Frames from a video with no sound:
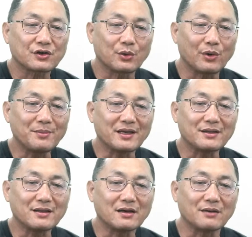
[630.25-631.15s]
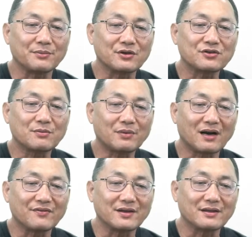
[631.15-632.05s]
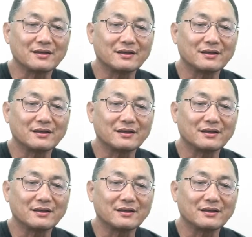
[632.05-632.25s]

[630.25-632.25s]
woman abused the prophet,